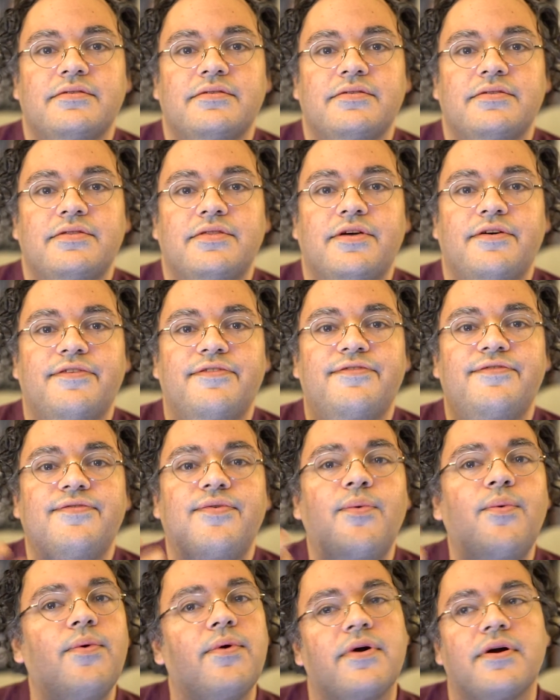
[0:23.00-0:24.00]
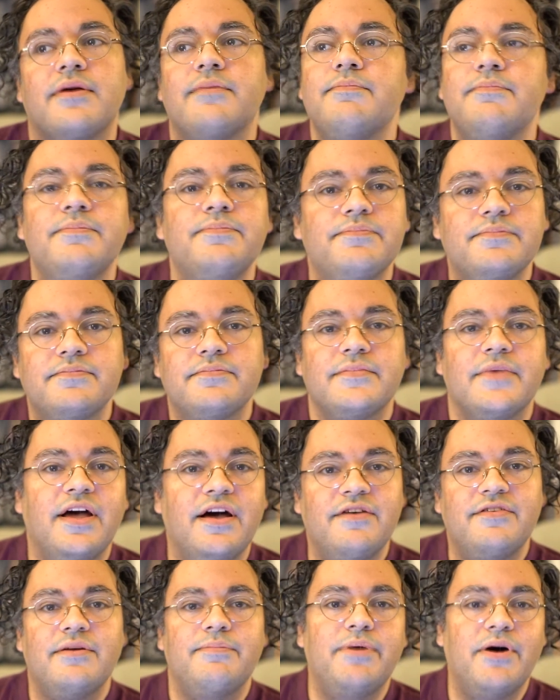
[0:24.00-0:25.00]
the form
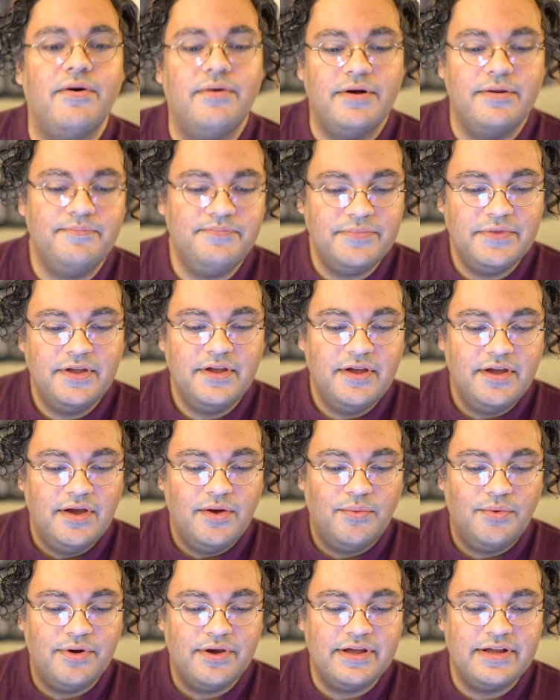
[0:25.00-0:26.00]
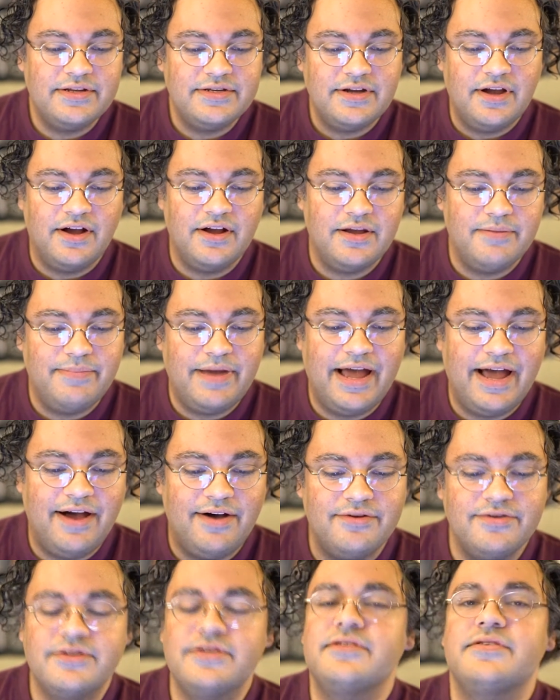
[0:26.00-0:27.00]
of a poem, we're going to talk
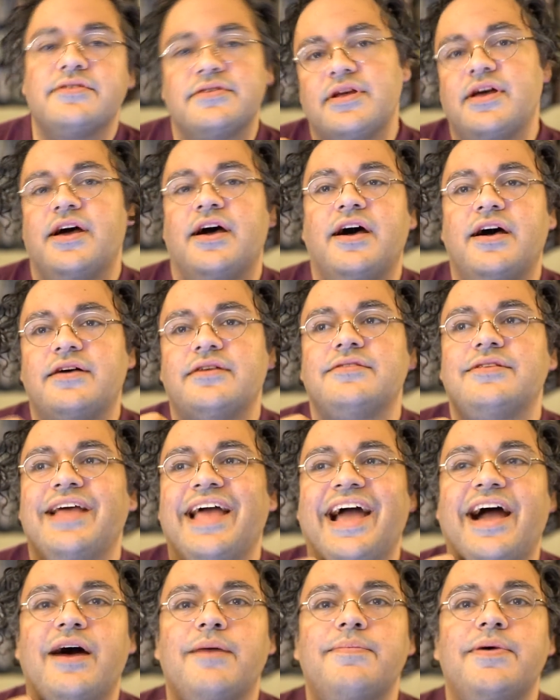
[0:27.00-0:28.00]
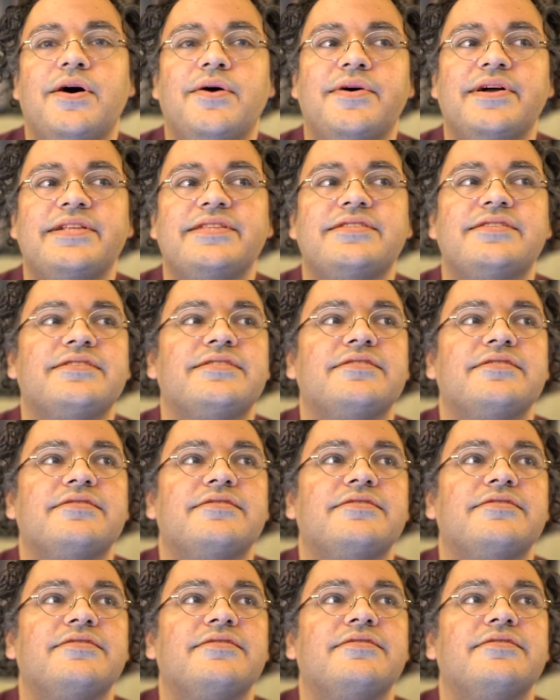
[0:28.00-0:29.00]
about how poets
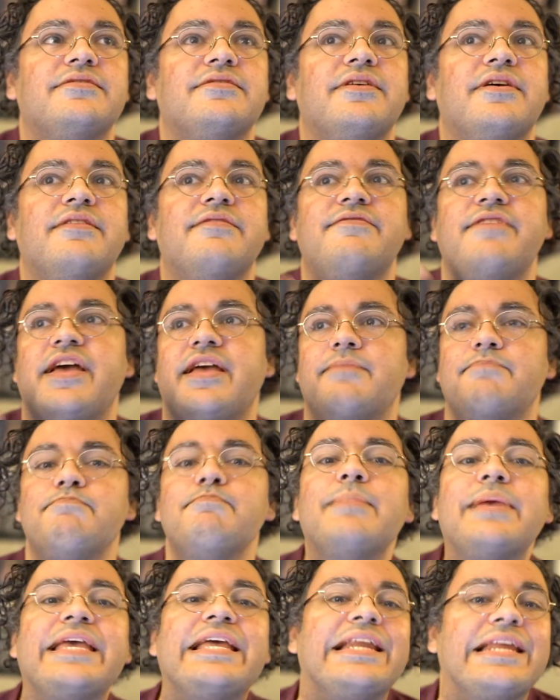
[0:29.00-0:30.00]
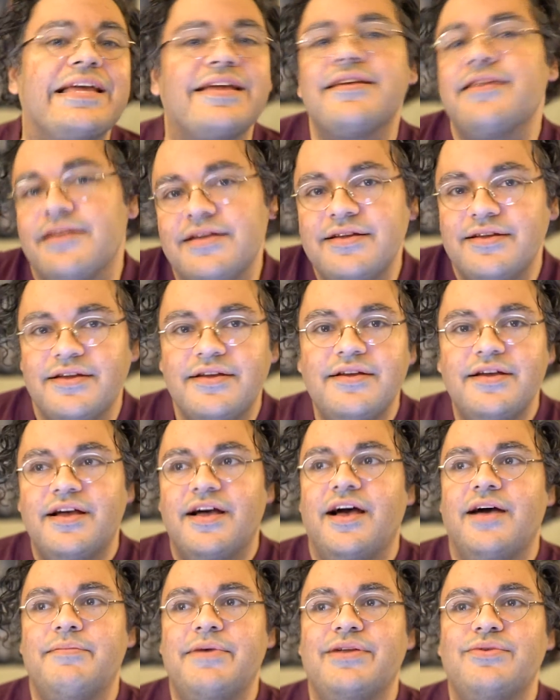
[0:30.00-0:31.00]
convey meaning
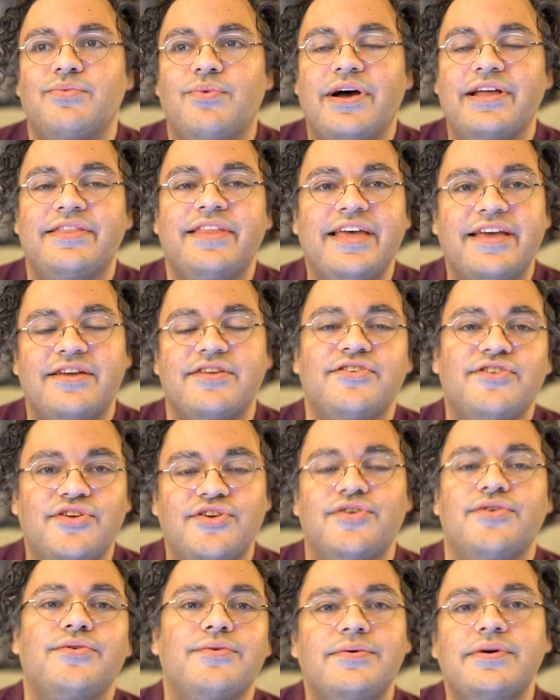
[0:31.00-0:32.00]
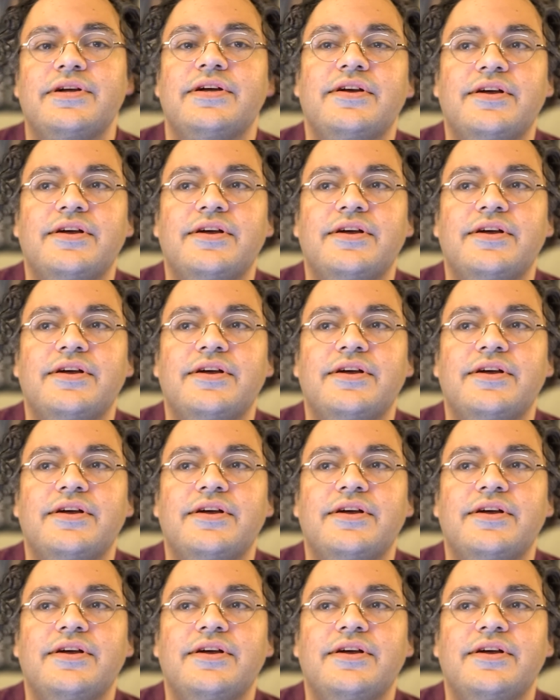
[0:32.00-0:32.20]
and what they can do